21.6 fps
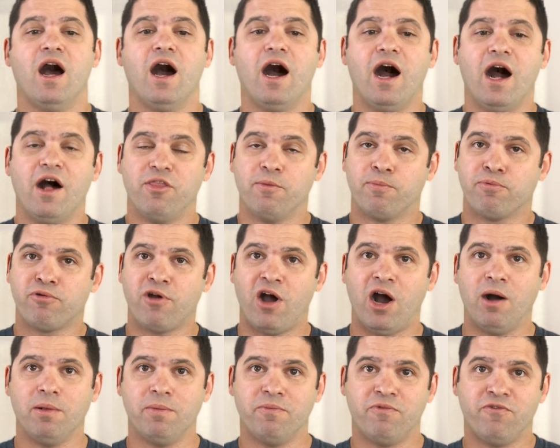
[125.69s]
the
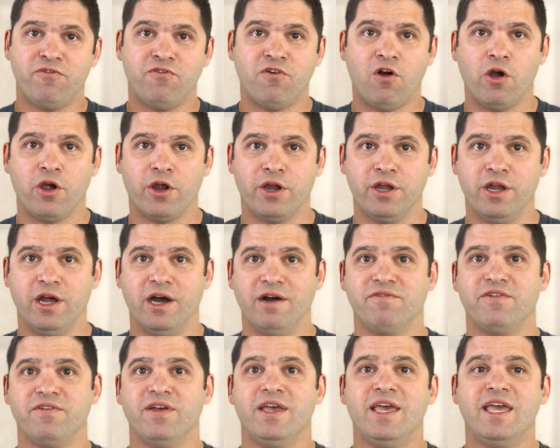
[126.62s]
problem far
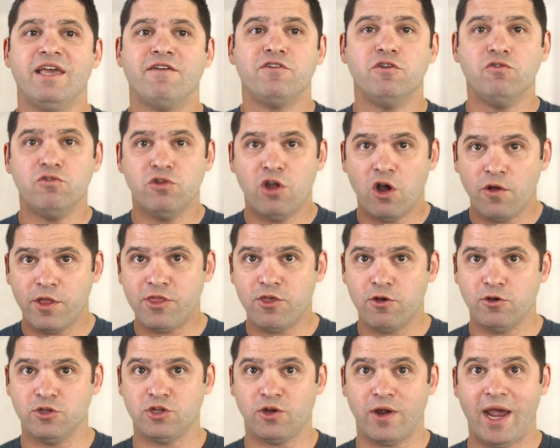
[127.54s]
enough. If you know that those are